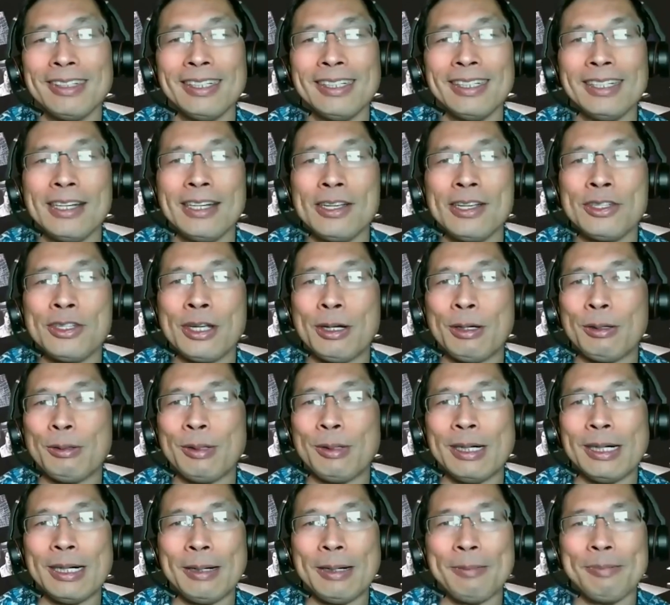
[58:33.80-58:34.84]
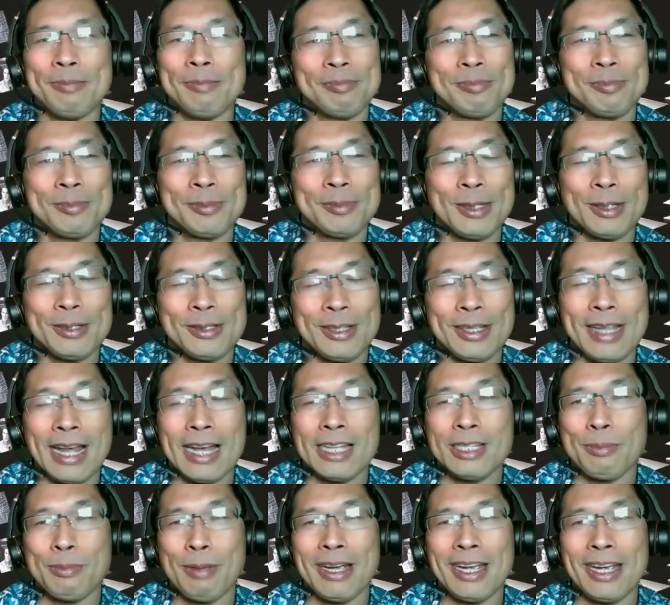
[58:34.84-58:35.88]
So, um, so, so,
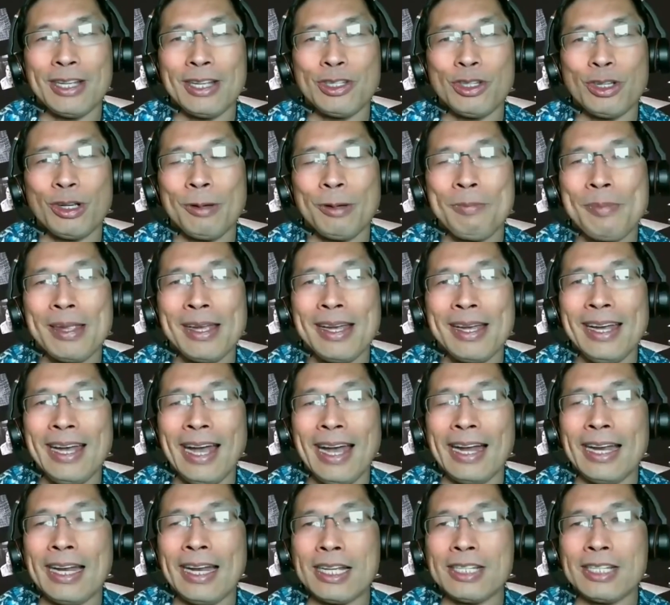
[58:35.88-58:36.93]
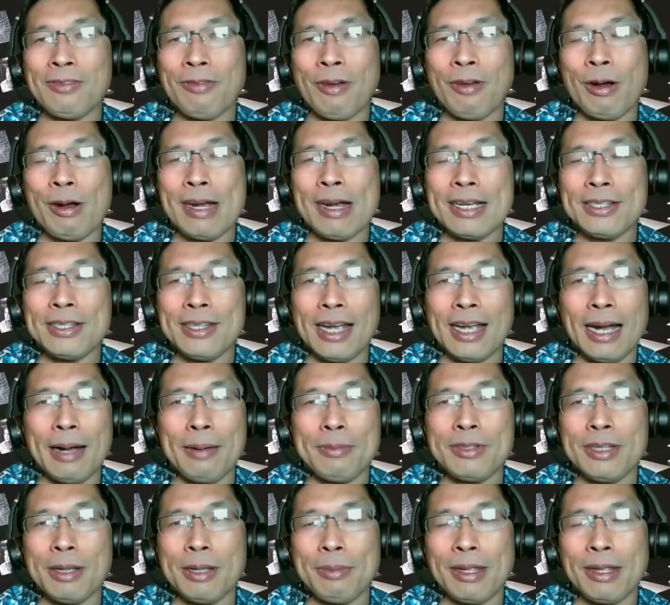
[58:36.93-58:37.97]
that's my answer. And then as far as uh,
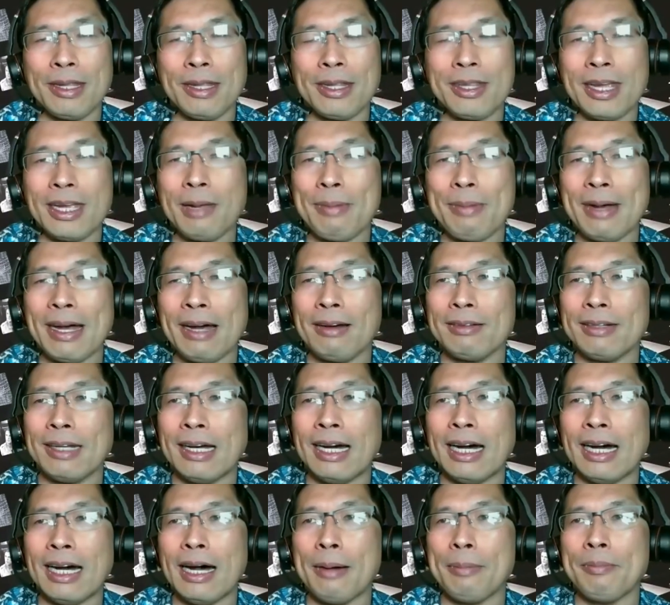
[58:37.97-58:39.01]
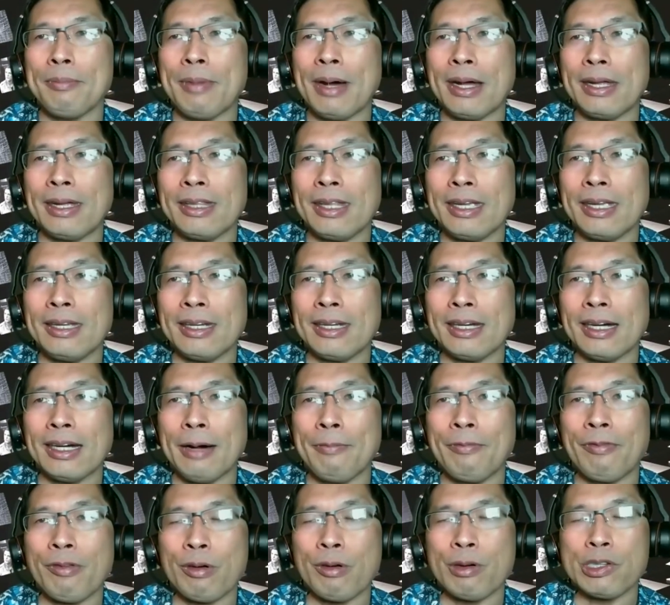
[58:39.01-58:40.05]
something to think about, um, I think uh,
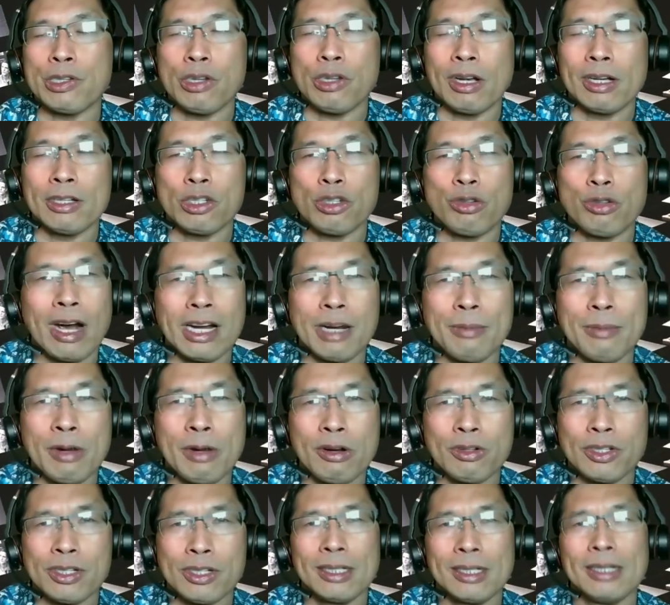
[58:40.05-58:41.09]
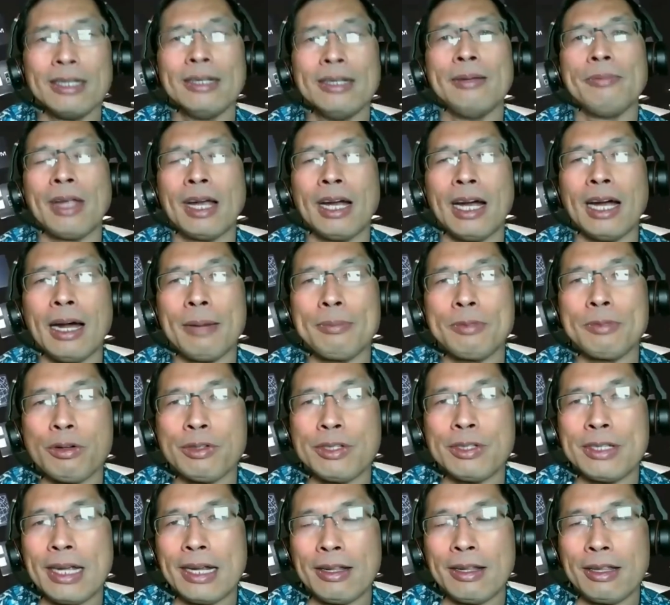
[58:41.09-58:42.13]
for astronomers, um, towards
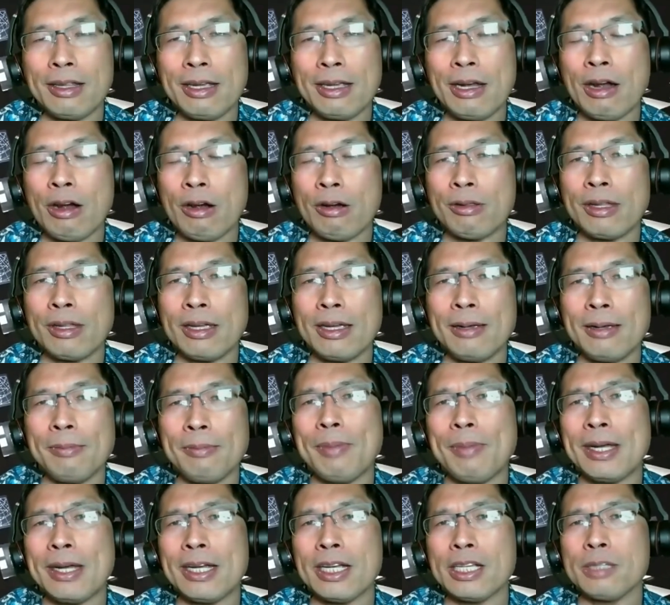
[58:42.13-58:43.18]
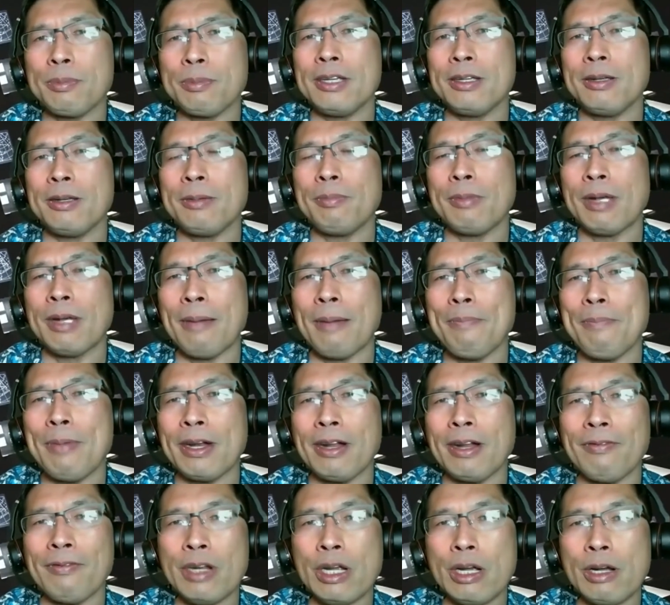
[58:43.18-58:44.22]
the end of the year, the biggest uh, bit
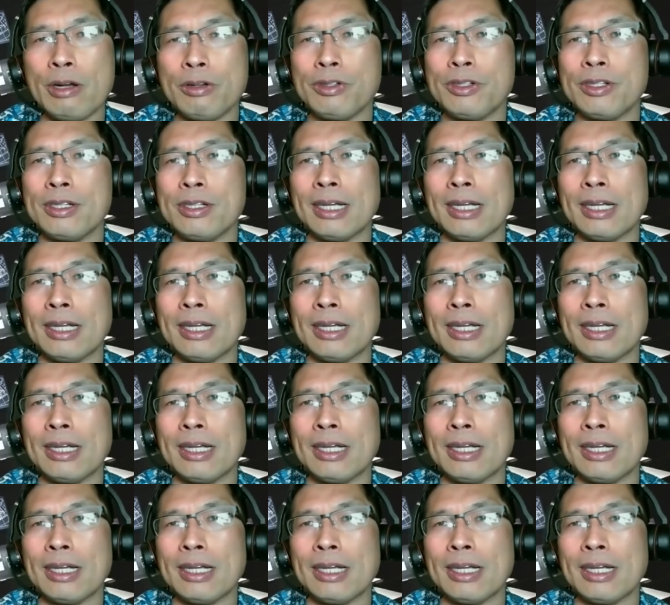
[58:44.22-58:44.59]
of news